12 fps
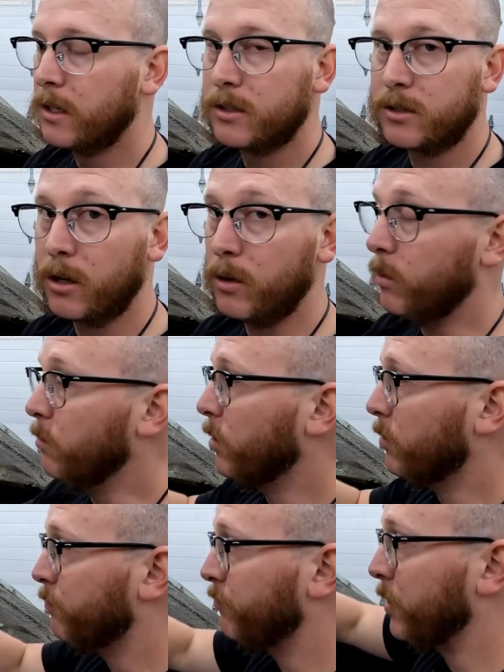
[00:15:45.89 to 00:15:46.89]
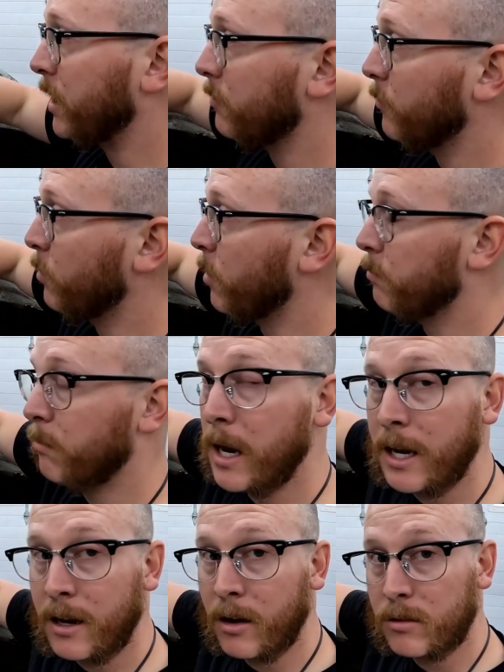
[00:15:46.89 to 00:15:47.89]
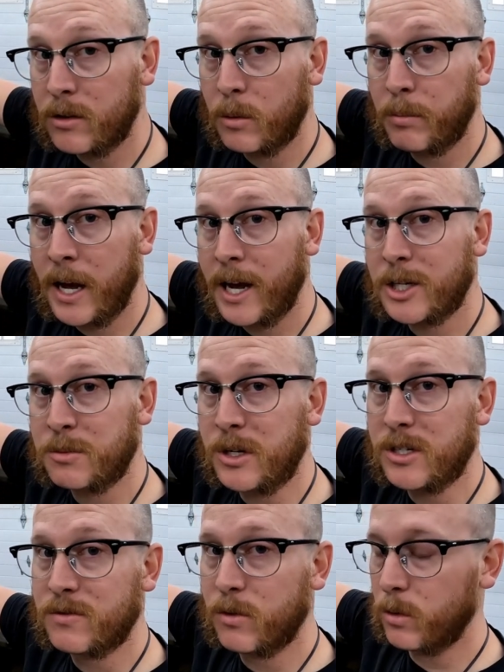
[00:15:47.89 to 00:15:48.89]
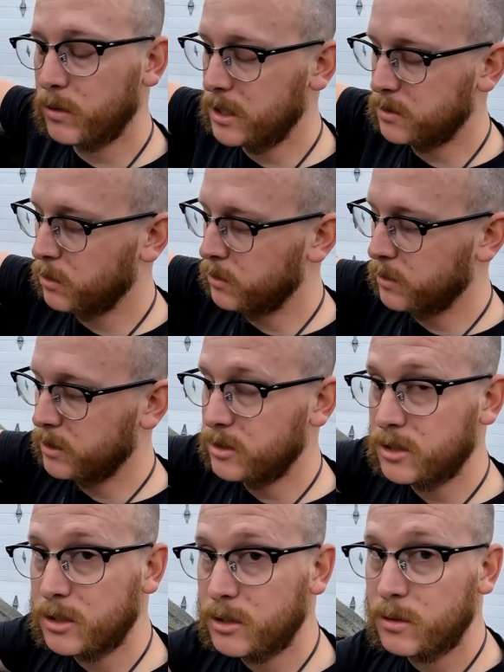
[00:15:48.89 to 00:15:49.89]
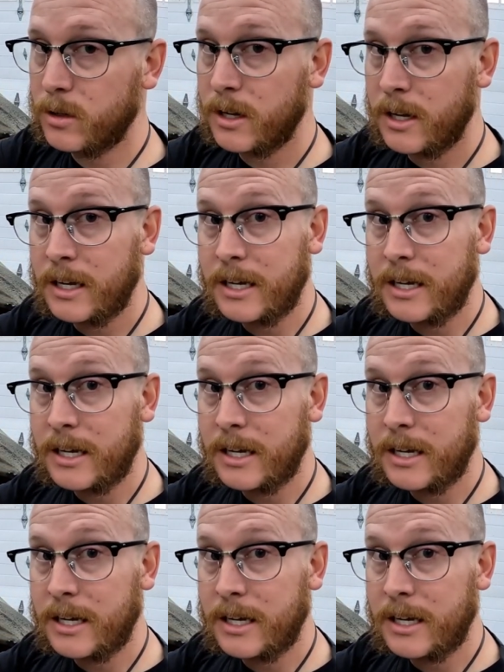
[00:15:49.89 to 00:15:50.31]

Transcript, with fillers: So when we're picking when we're making our little patch piece for this, what we want to do